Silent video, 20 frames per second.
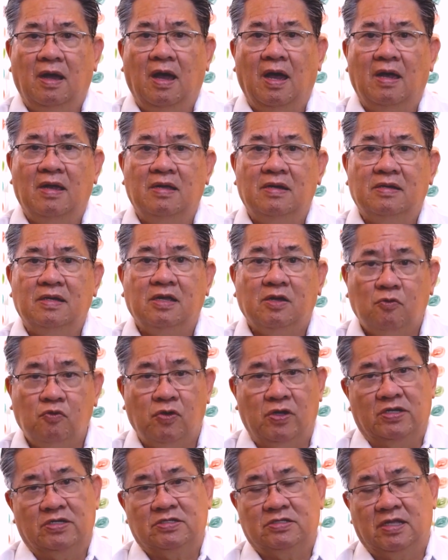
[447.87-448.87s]
I
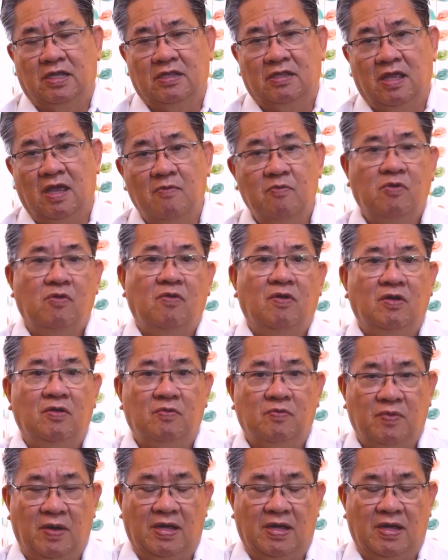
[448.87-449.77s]
request that every one of